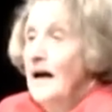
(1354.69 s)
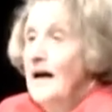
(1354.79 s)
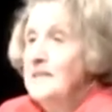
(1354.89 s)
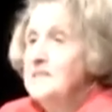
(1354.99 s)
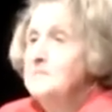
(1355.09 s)

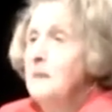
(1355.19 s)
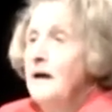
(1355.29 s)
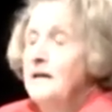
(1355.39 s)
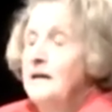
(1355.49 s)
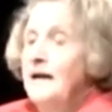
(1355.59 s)
As
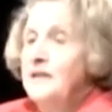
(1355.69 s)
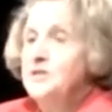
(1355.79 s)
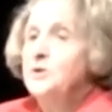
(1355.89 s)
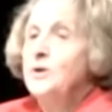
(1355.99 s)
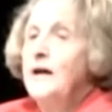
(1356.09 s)
my
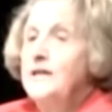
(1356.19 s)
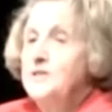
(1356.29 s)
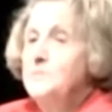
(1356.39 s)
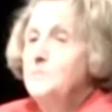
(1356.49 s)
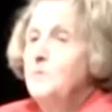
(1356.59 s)

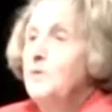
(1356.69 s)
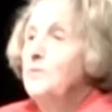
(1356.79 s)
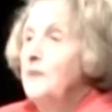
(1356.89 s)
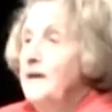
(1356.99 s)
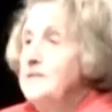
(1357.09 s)
education
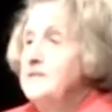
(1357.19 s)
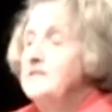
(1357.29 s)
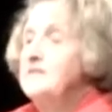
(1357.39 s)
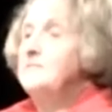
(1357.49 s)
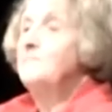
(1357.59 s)
progressed,
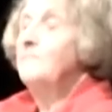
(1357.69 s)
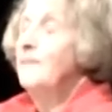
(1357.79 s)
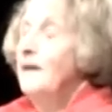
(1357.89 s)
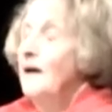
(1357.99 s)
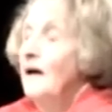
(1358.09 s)

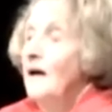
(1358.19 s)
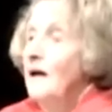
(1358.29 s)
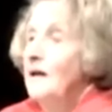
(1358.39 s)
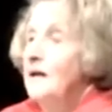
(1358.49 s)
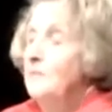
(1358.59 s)

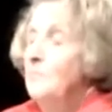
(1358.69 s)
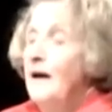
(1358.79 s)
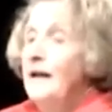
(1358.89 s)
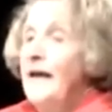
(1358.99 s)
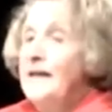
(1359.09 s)
in
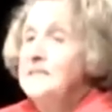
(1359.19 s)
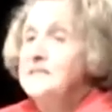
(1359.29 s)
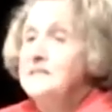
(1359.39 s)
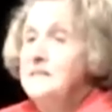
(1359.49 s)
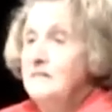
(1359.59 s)
my
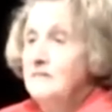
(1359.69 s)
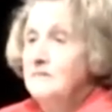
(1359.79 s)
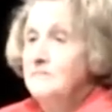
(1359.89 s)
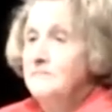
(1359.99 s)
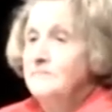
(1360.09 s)
last
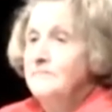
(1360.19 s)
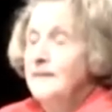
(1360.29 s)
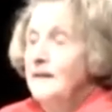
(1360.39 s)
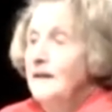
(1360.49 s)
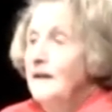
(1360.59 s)
year
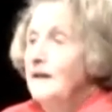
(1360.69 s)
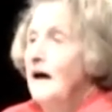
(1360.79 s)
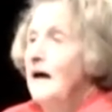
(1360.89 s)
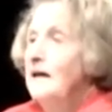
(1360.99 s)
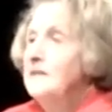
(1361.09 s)
in
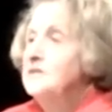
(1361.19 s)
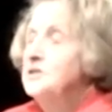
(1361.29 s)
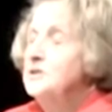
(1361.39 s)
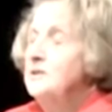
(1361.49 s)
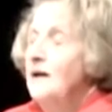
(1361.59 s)
college,
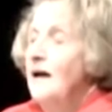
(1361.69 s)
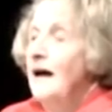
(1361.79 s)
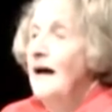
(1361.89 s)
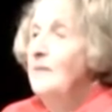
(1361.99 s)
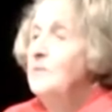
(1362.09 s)

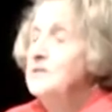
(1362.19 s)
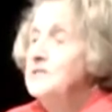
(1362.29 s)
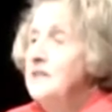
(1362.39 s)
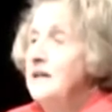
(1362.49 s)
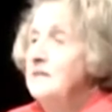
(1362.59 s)
I
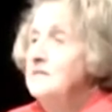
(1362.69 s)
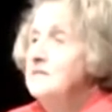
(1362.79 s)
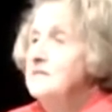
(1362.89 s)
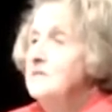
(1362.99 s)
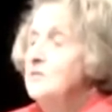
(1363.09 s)
was sent
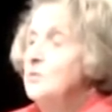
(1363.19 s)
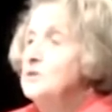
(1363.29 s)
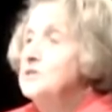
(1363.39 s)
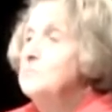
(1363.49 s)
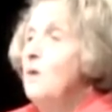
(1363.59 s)
to
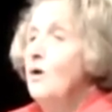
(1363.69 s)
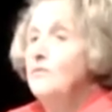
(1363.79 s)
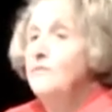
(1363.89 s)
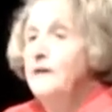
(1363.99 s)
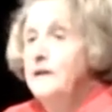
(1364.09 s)
a
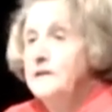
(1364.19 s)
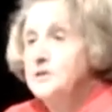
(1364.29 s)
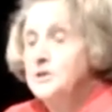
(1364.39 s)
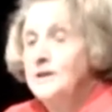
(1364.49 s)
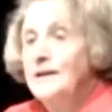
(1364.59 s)
small
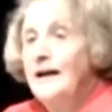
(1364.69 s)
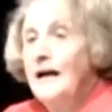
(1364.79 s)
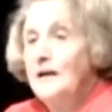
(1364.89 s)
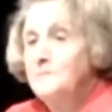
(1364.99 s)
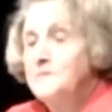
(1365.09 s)
village in the
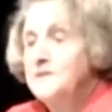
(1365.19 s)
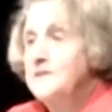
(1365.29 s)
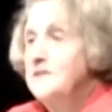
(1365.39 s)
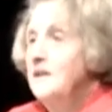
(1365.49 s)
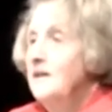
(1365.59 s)
Alps